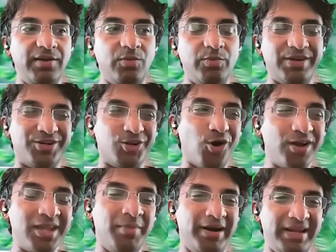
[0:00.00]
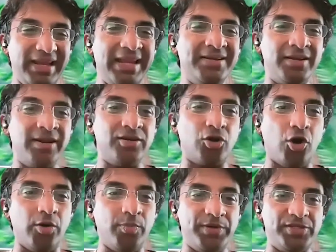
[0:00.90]
we're talking about internet
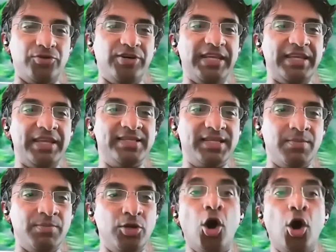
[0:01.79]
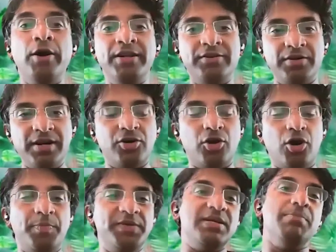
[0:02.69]
corpus or taking some non-internet
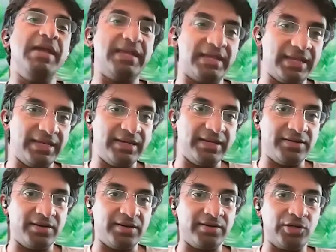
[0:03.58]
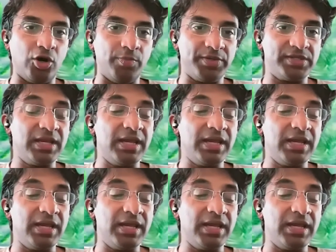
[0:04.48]
corpus and making it internet corpus.